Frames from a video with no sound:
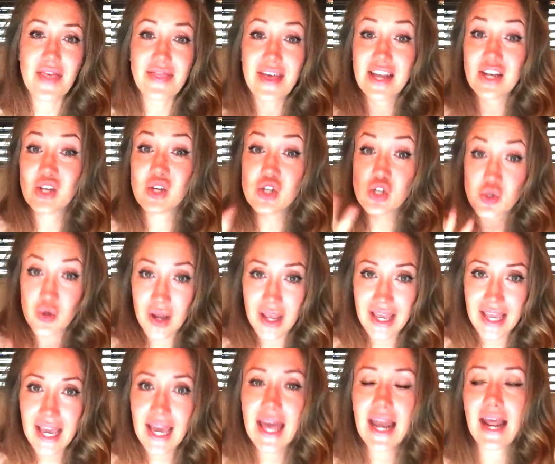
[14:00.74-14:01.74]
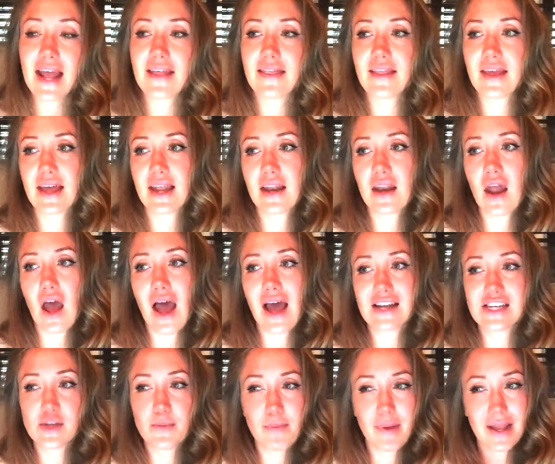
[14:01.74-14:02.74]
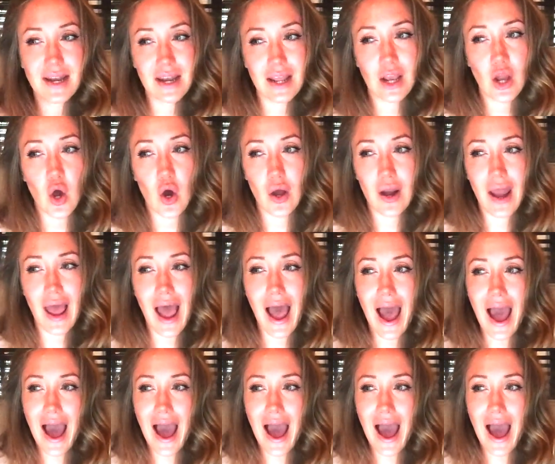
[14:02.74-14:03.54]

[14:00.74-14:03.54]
then you drink it, and then depending on